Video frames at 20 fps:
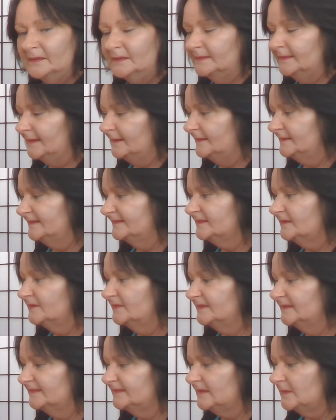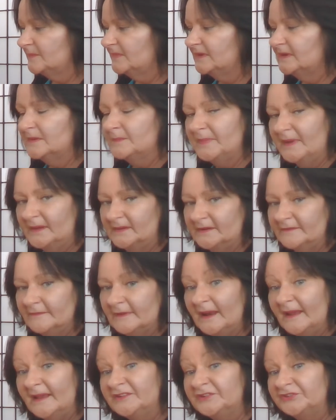Okay, so there's something about a
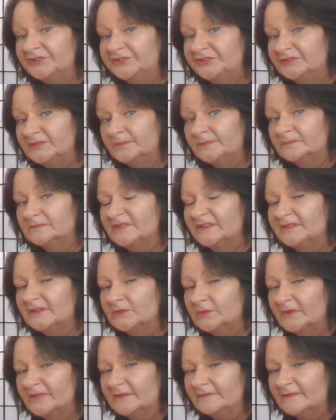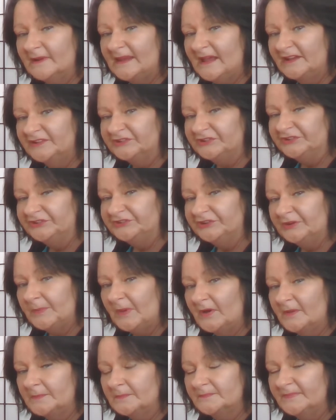relationship to do with a relationship
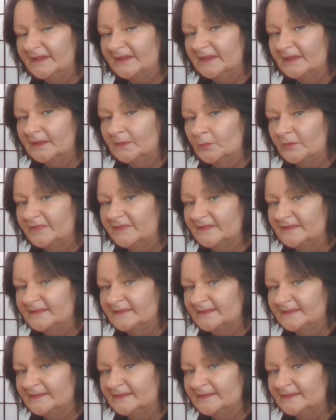I'm picking with this